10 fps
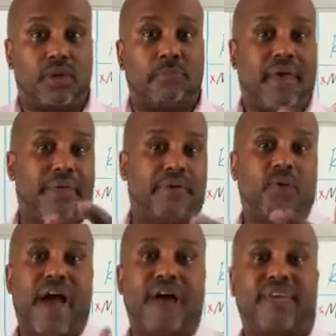Maybe you
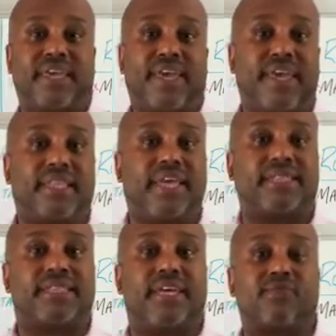have a kid
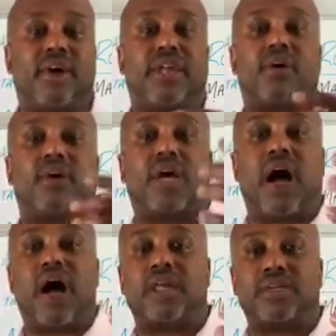that's getting ready to go to
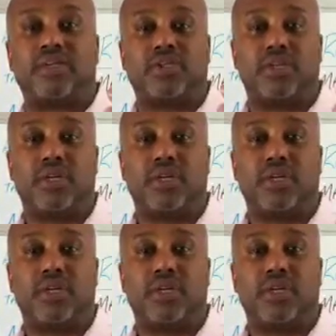college.